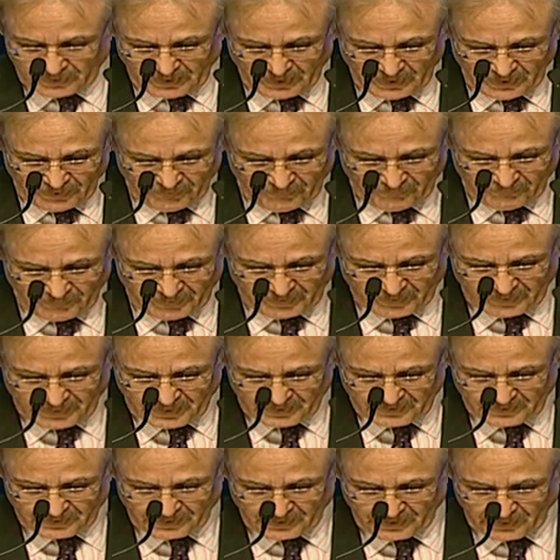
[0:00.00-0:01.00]
witnessed
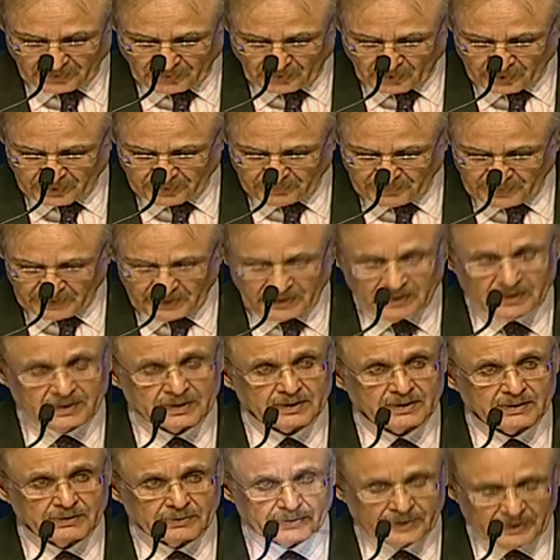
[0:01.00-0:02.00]
in the economy
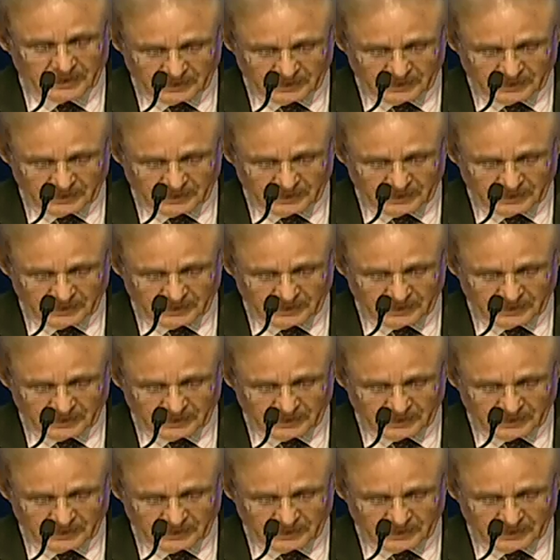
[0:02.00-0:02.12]
during this